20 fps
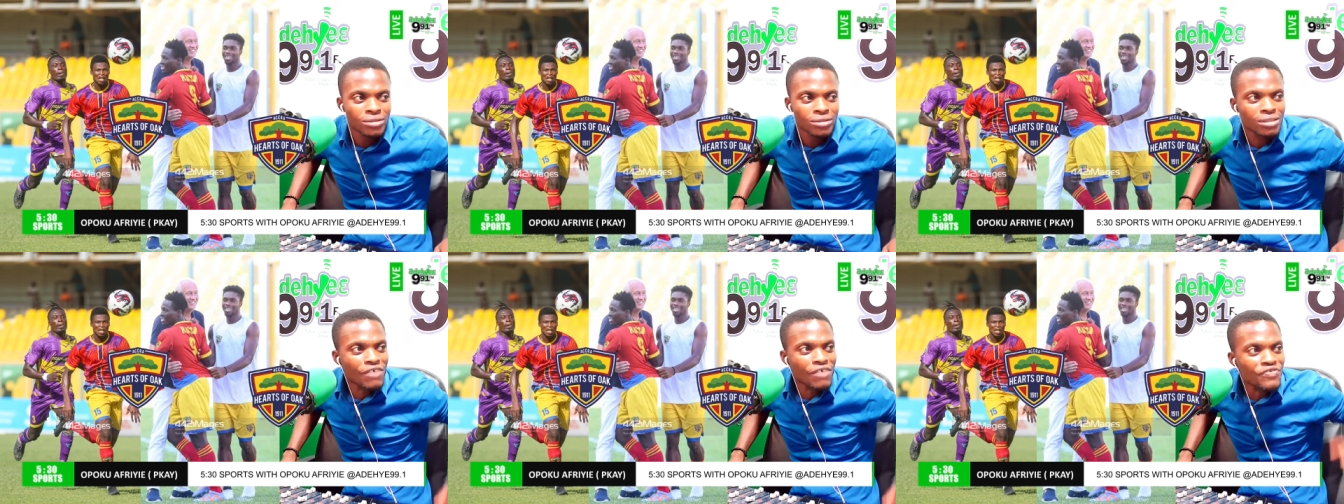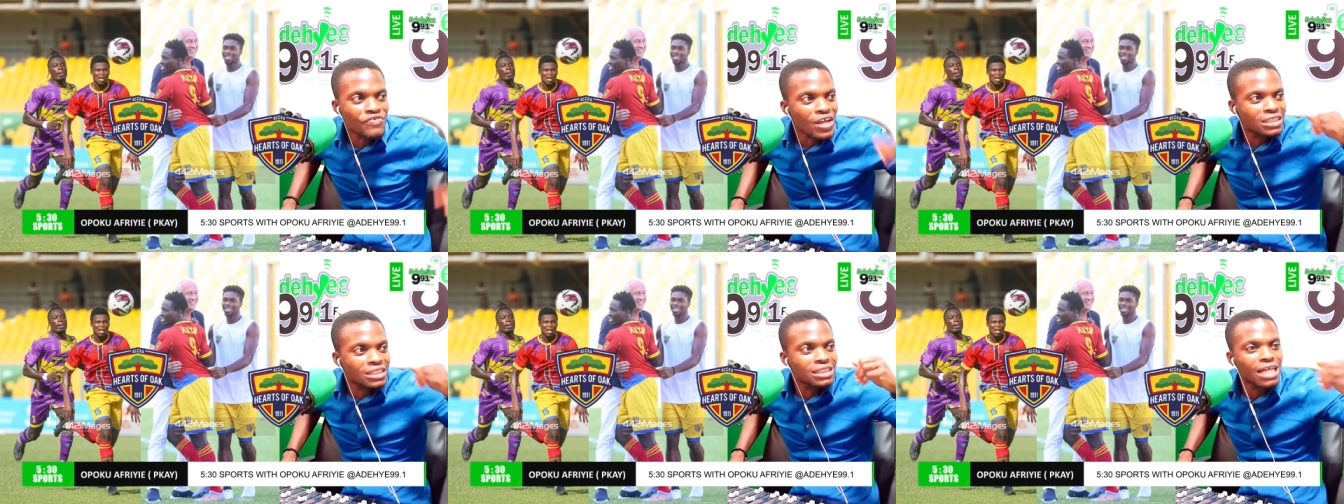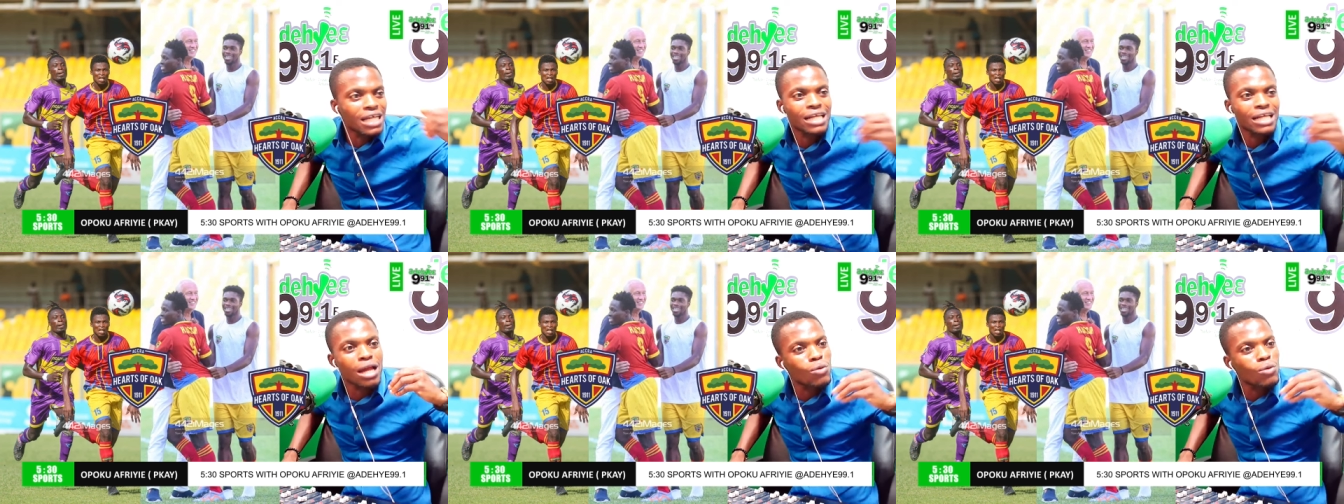na
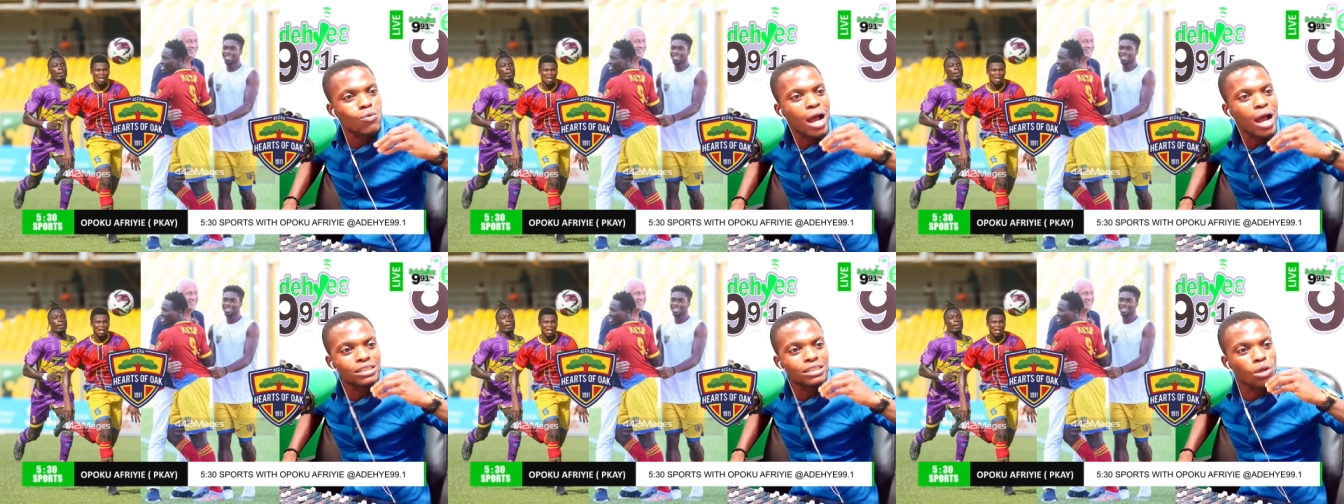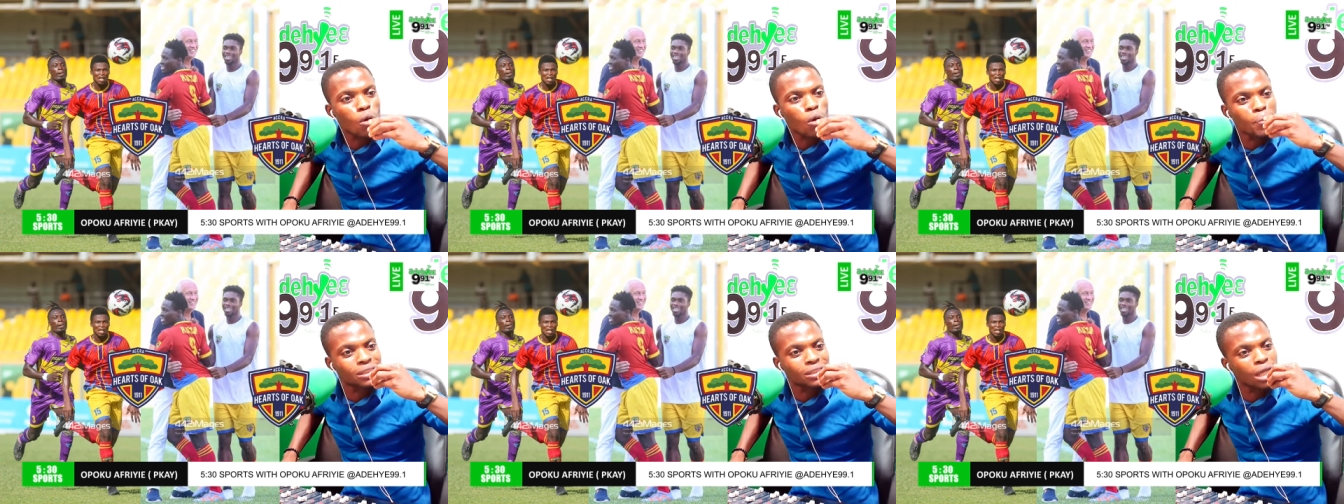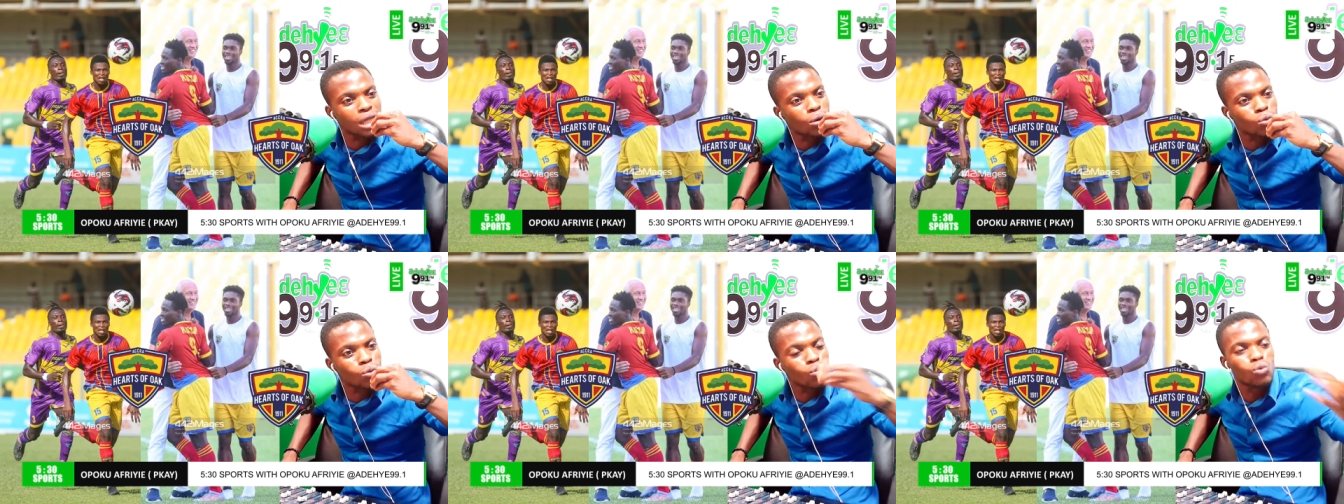first there now was all
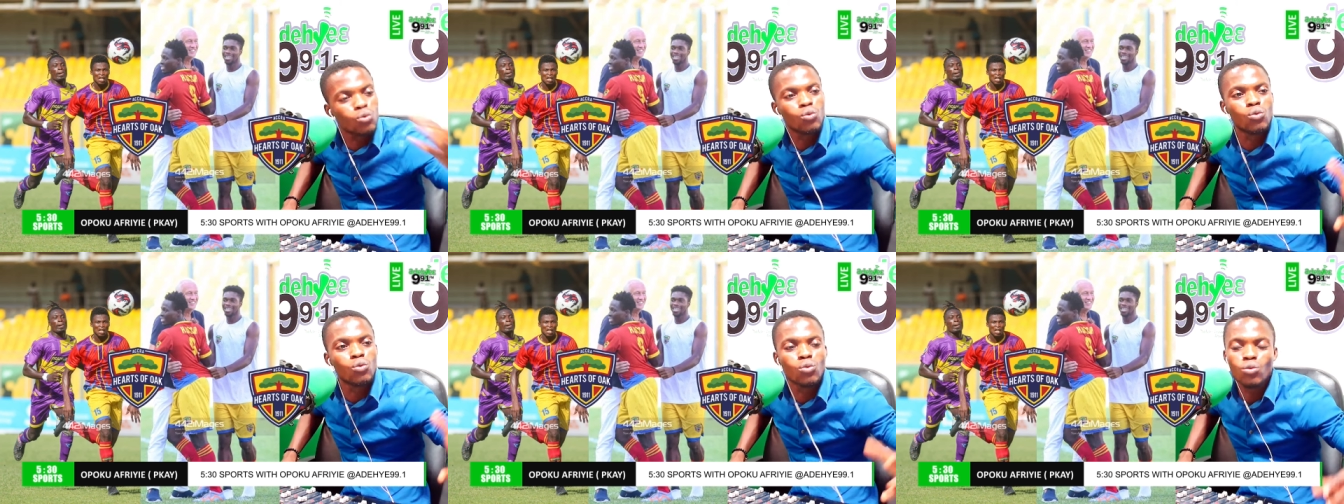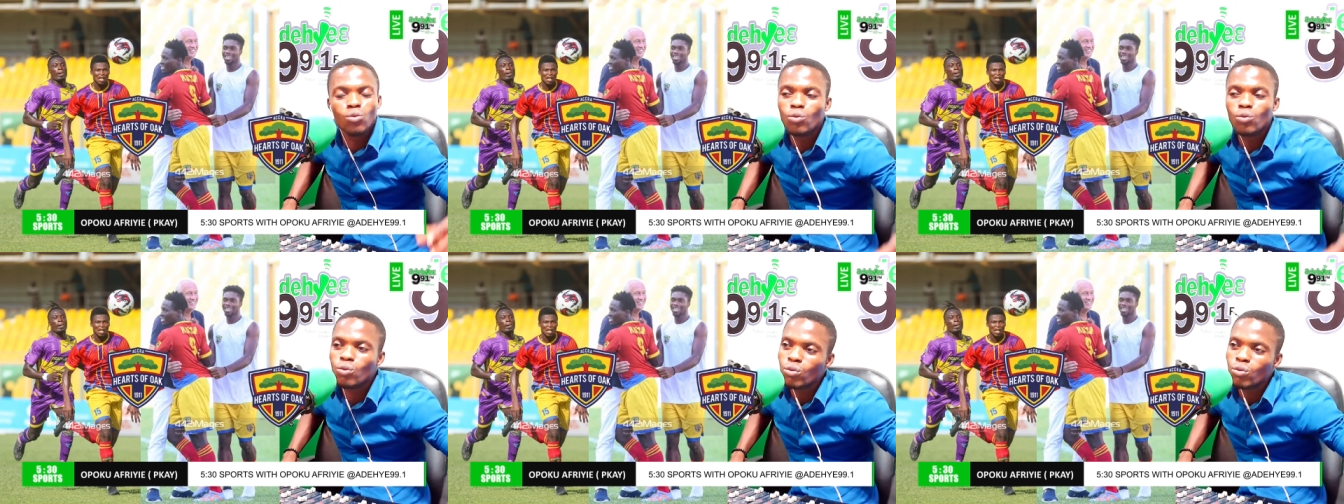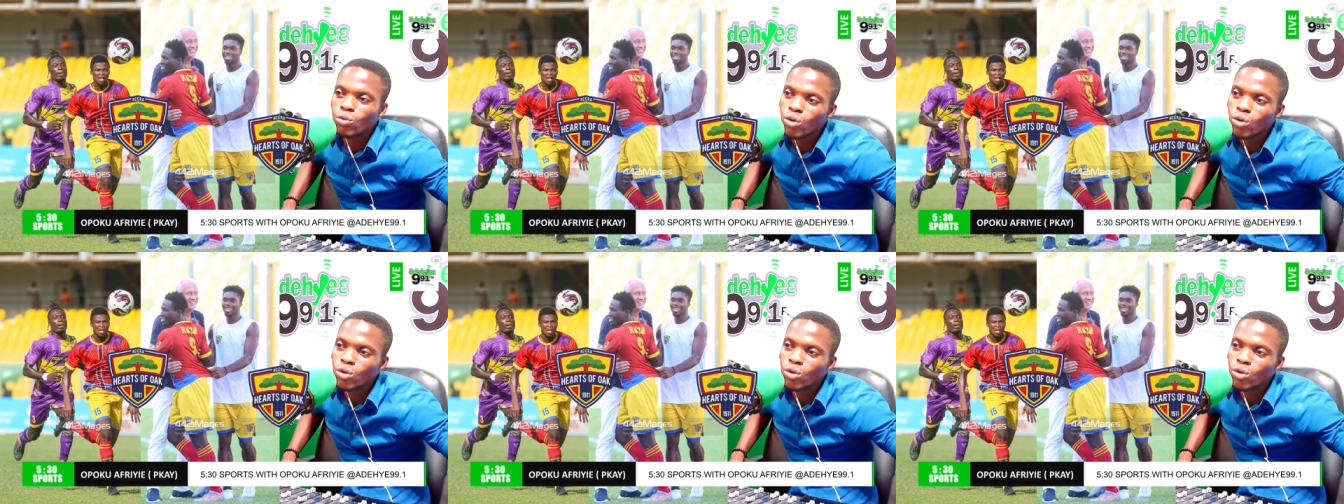person